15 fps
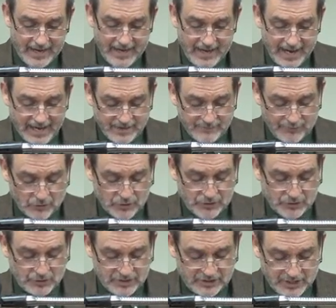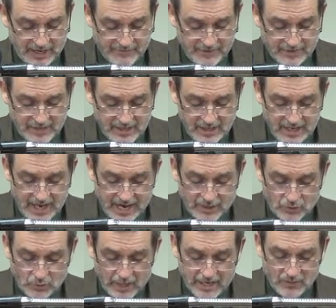And in verse 37, a
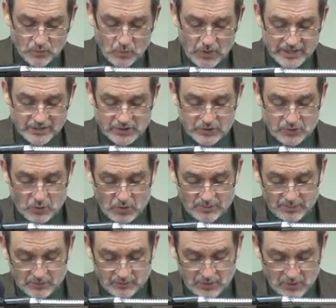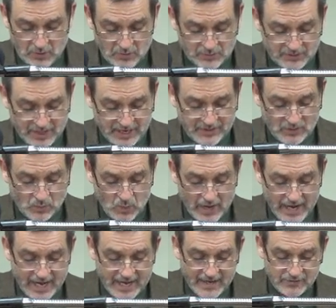great windstorm arose, and the
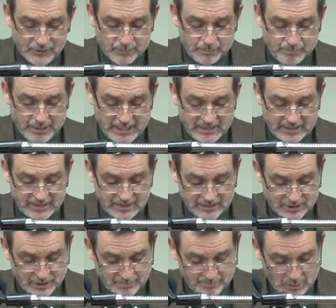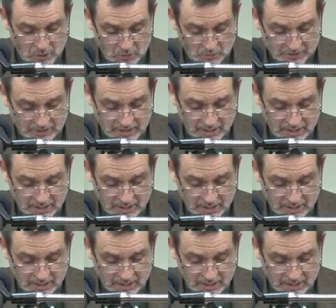waves beat into the boat,